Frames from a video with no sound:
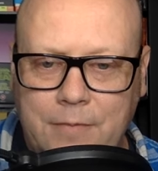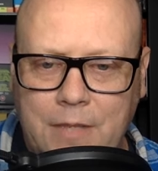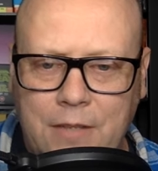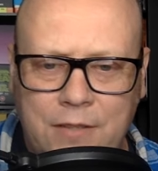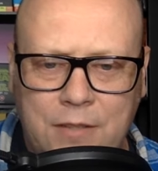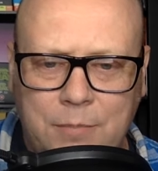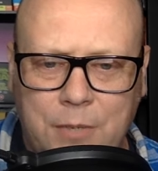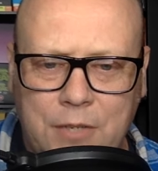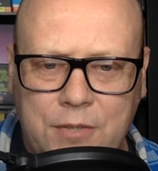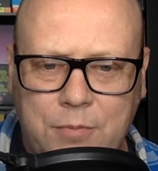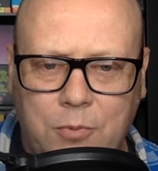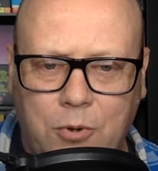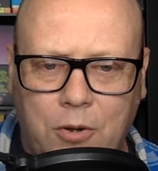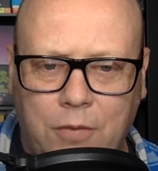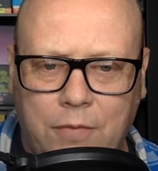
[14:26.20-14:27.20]
there's a bunch
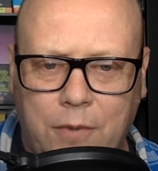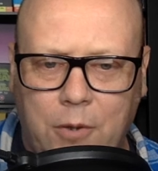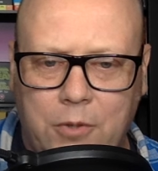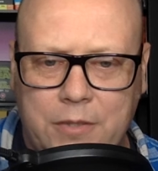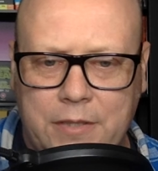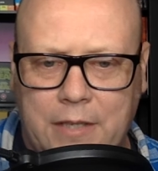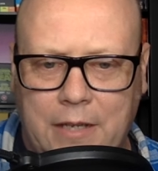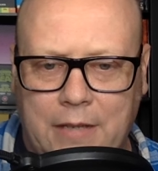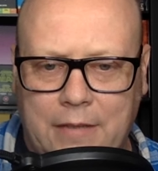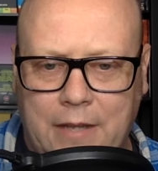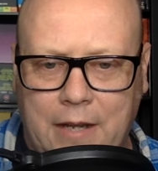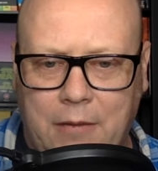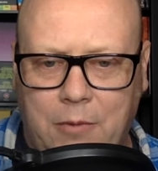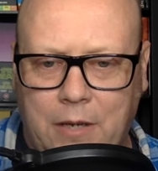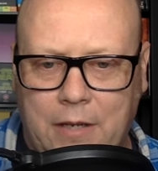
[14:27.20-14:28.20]
more folks in it that
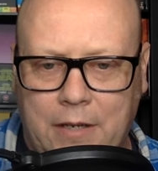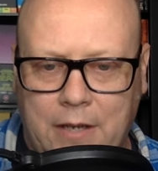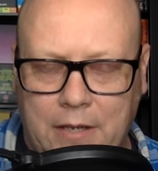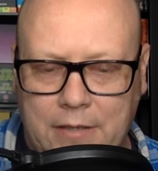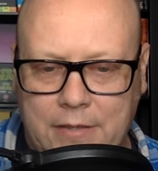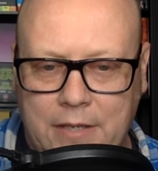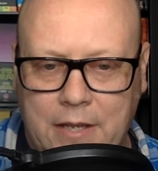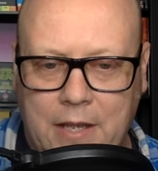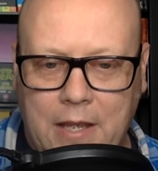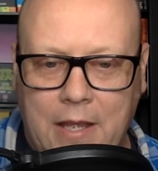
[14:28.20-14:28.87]
I recognized.